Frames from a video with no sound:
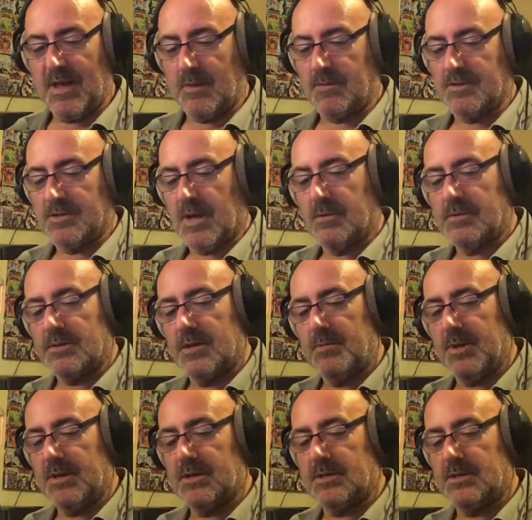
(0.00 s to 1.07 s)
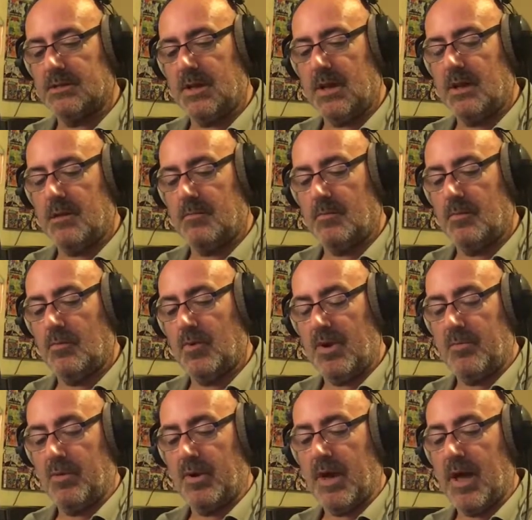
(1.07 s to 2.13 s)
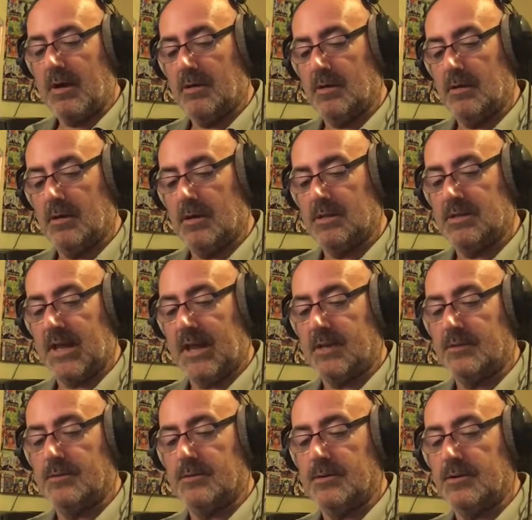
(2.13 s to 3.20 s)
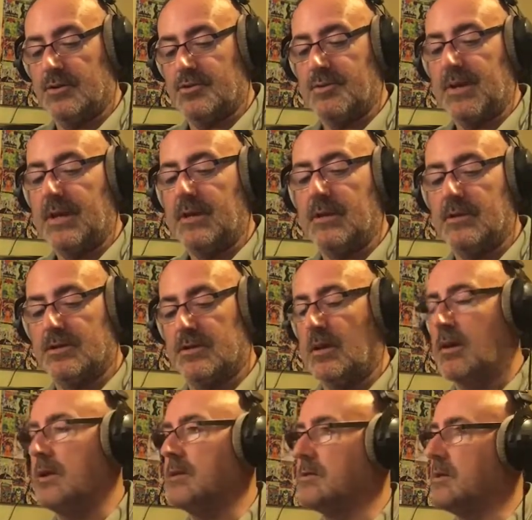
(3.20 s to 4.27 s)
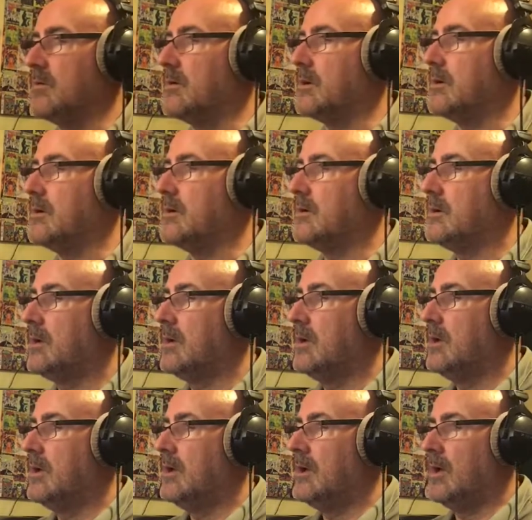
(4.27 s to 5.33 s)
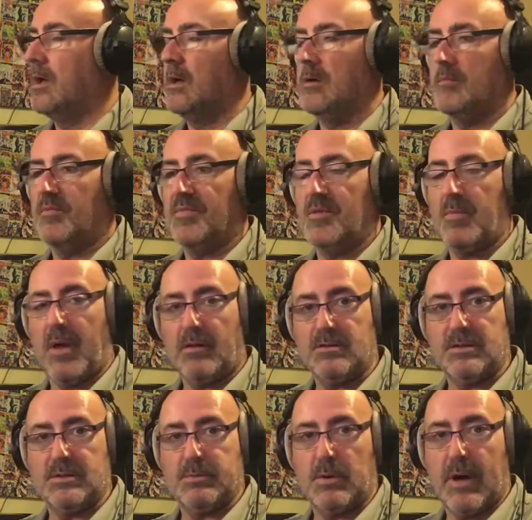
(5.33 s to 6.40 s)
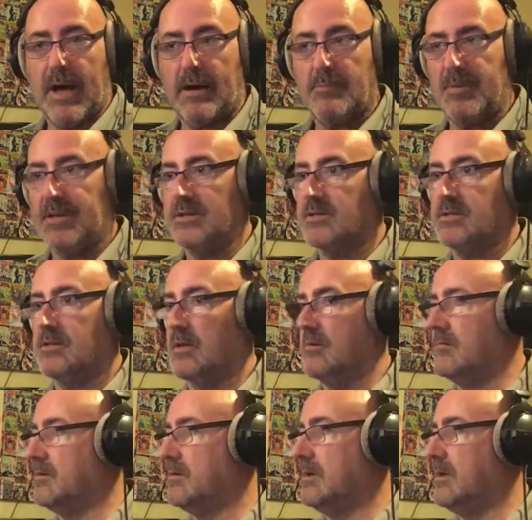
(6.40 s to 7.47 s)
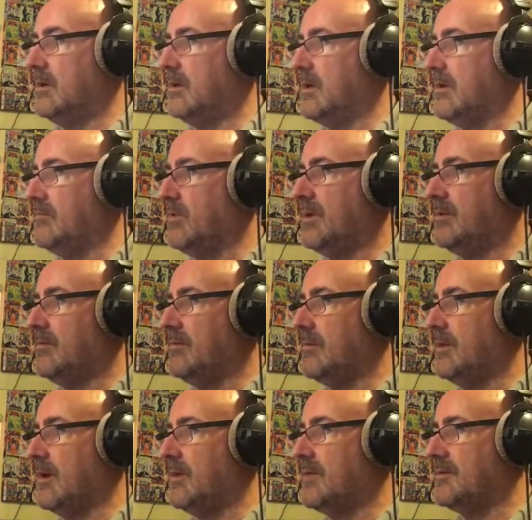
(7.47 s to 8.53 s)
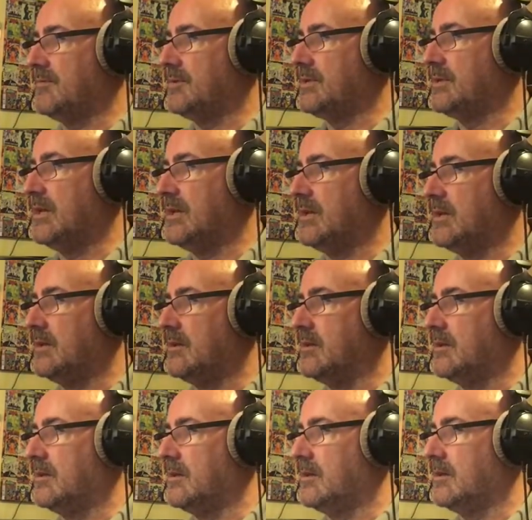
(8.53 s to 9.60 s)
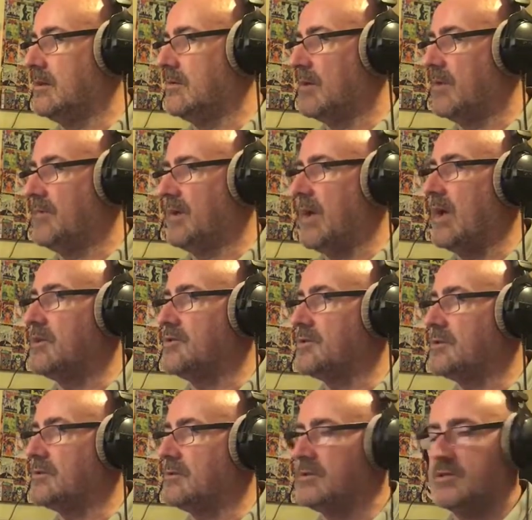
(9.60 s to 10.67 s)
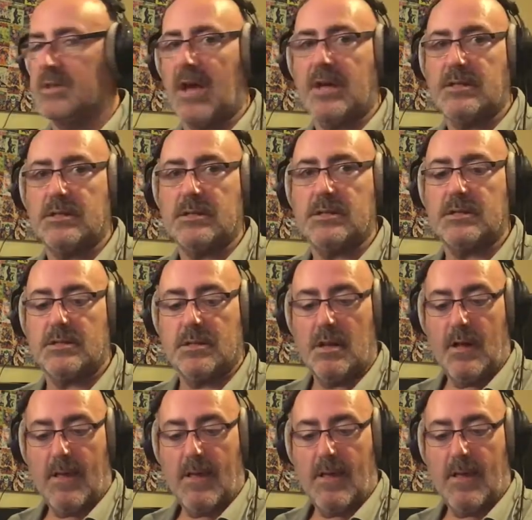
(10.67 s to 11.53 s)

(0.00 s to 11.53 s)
that was, though, wasn't it? Because we put out a second string side, as it were. The Belgians put out, because neither of us needed the qualification status.